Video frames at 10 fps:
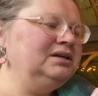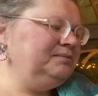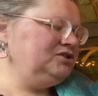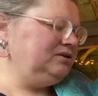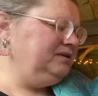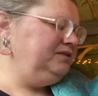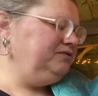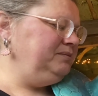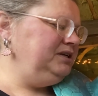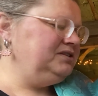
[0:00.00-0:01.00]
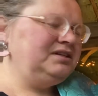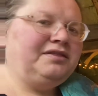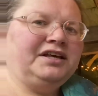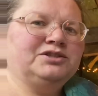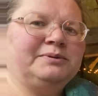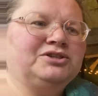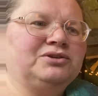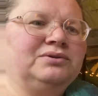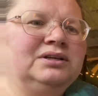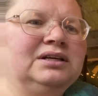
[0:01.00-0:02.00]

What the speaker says: I'm sorry, for me it's nothing special.